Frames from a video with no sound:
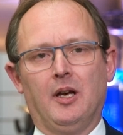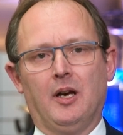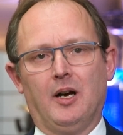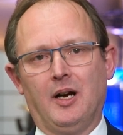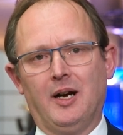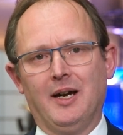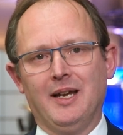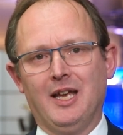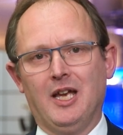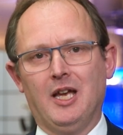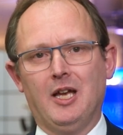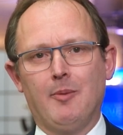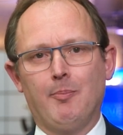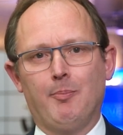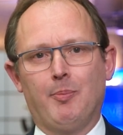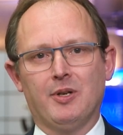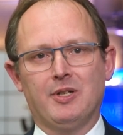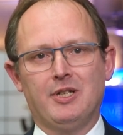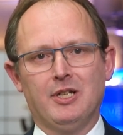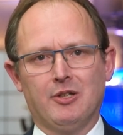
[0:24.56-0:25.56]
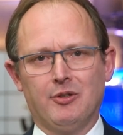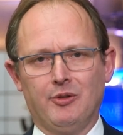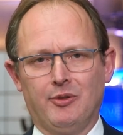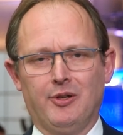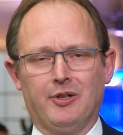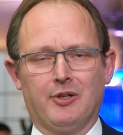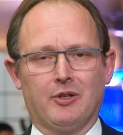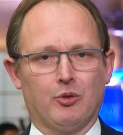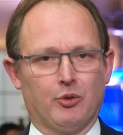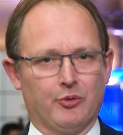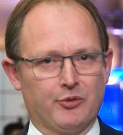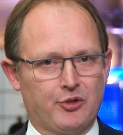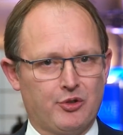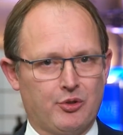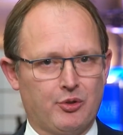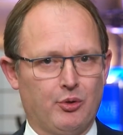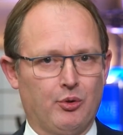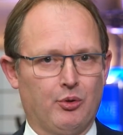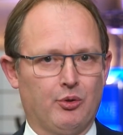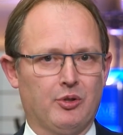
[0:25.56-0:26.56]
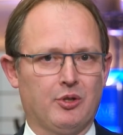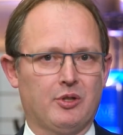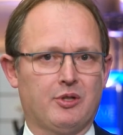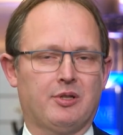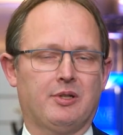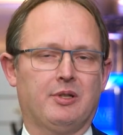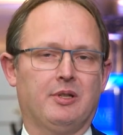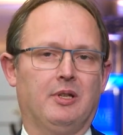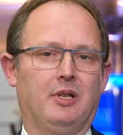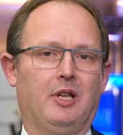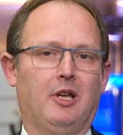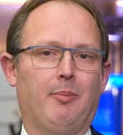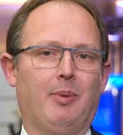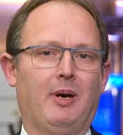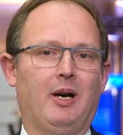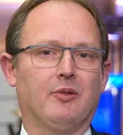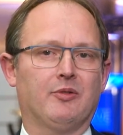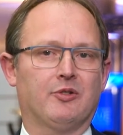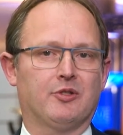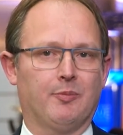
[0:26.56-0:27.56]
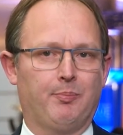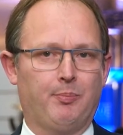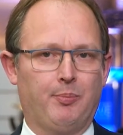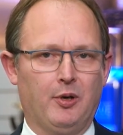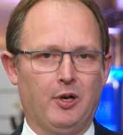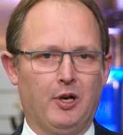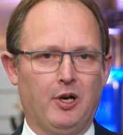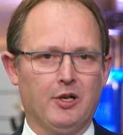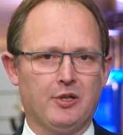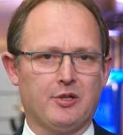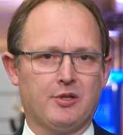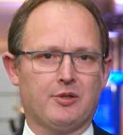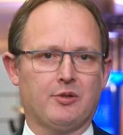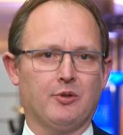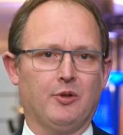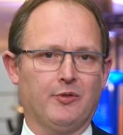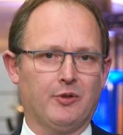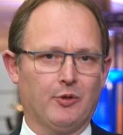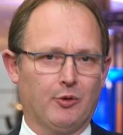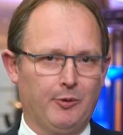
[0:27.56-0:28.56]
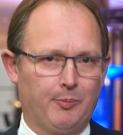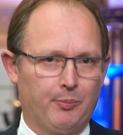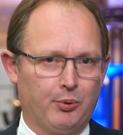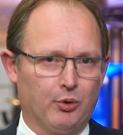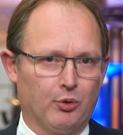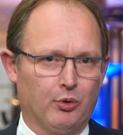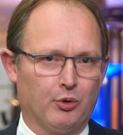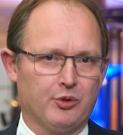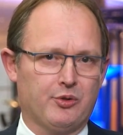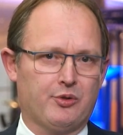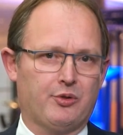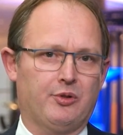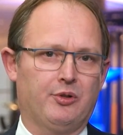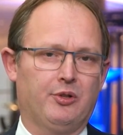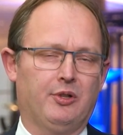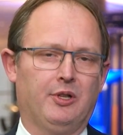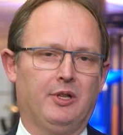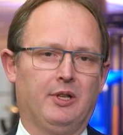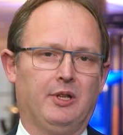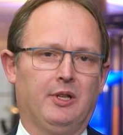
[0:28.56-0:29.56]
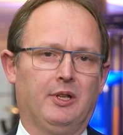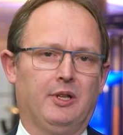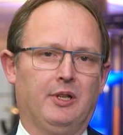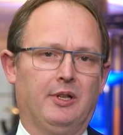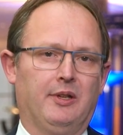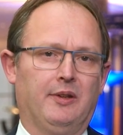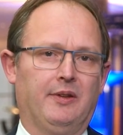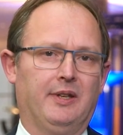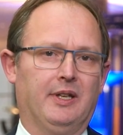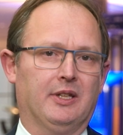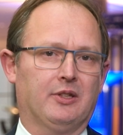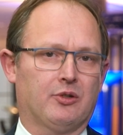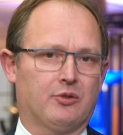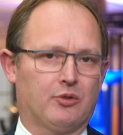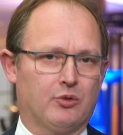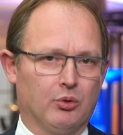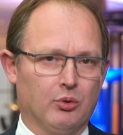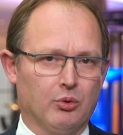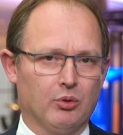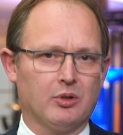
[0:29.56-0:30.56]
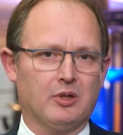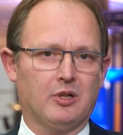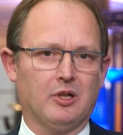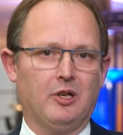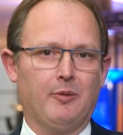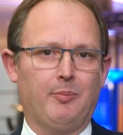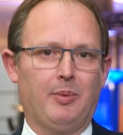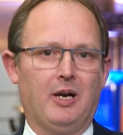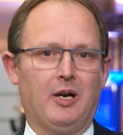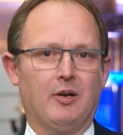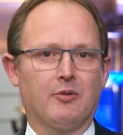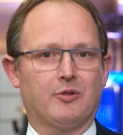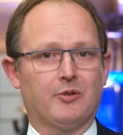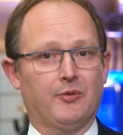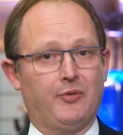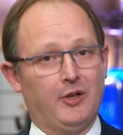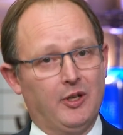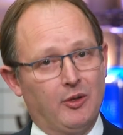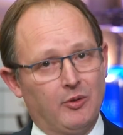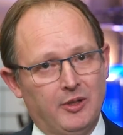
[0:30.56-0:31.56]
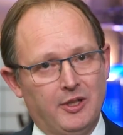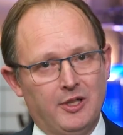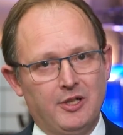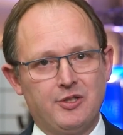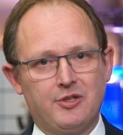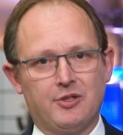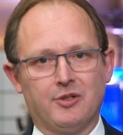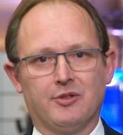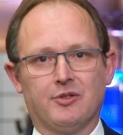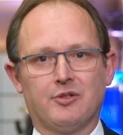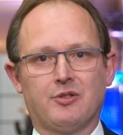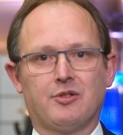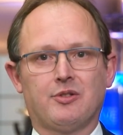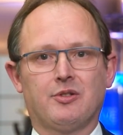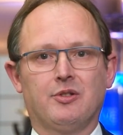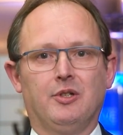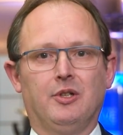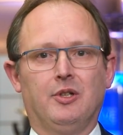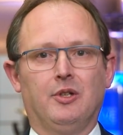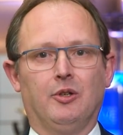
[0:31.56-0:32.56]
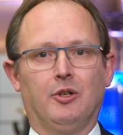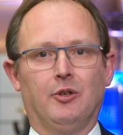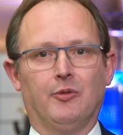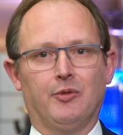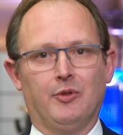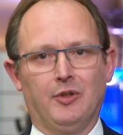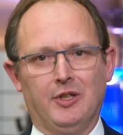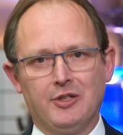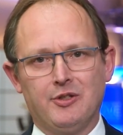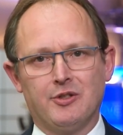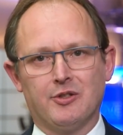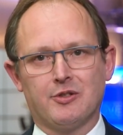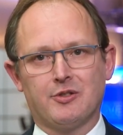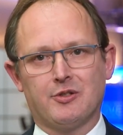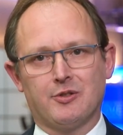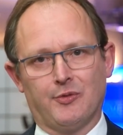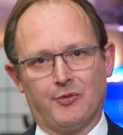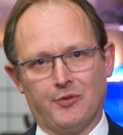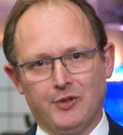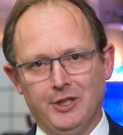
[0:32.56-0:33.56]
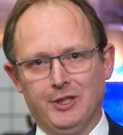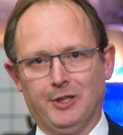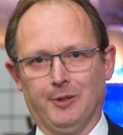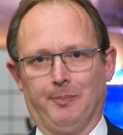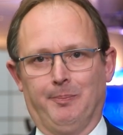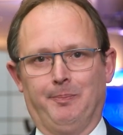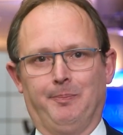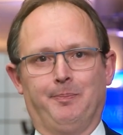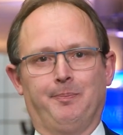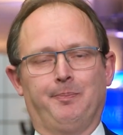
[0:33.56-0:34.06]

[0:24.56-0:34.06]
I am particularly concerned about the parts of the report that talk about violations of religious freedom.